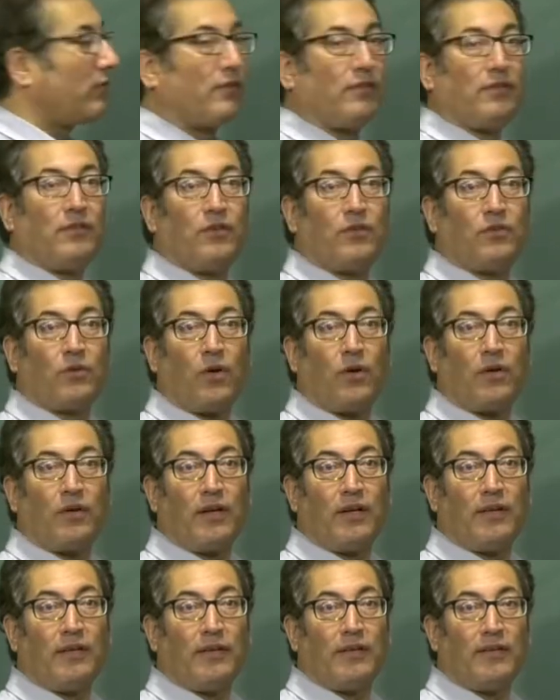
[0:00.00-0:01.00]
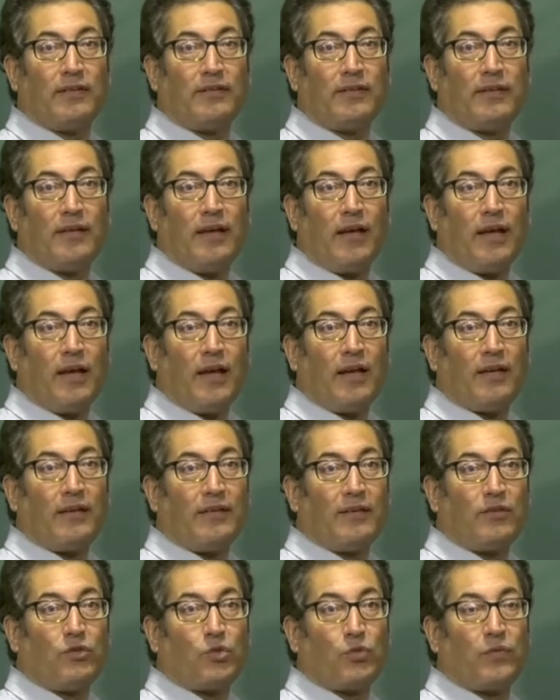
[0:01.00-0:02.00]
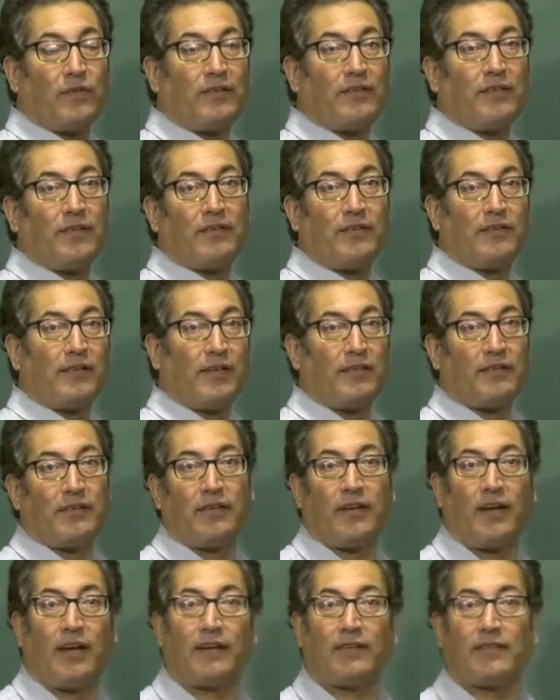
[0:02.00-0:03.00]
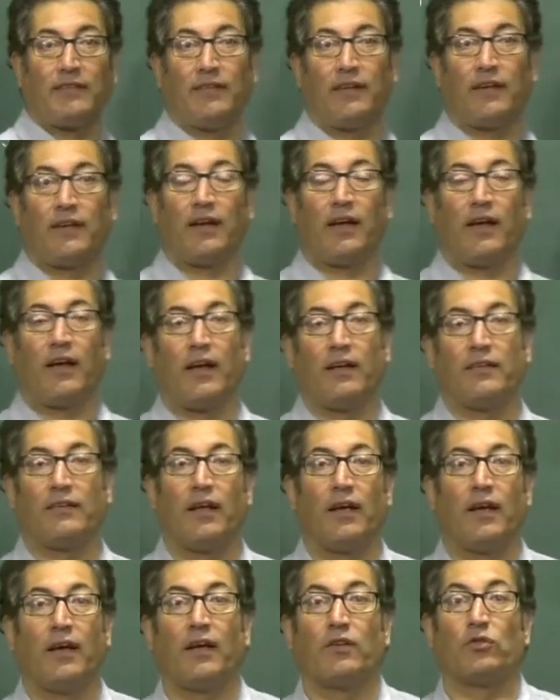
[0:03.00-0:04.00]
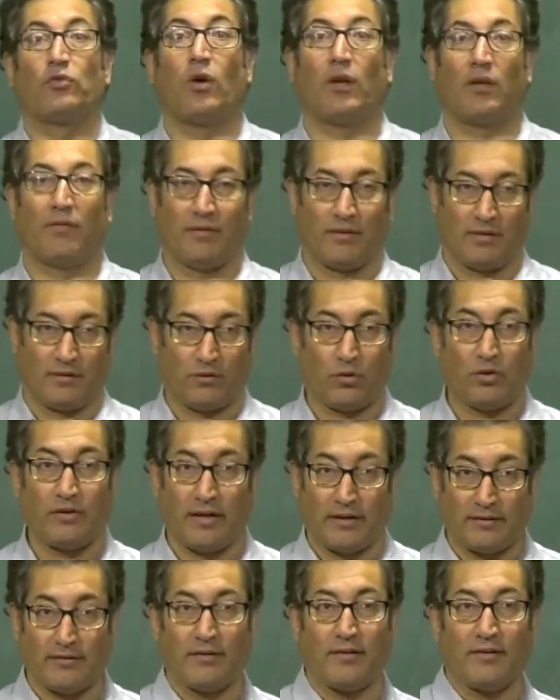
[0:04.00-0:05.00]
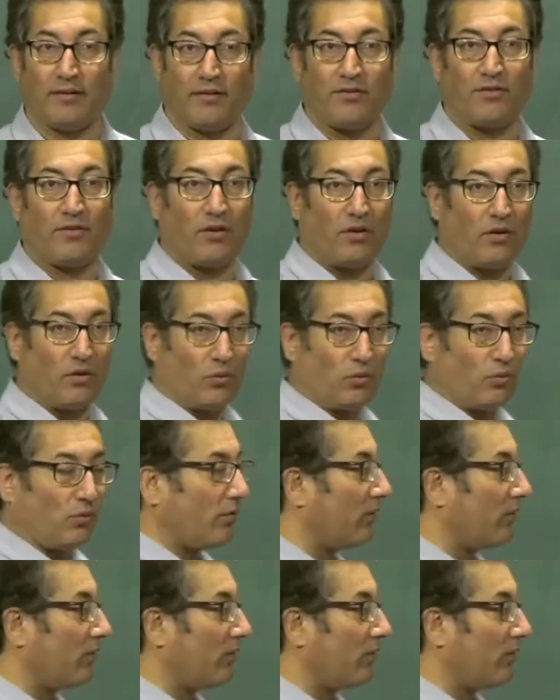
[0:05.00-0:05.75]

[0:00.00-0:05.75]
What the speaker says: is dissolved in this, and this Schwitzer's reagent acts there as a solvent. So it has an industrial use.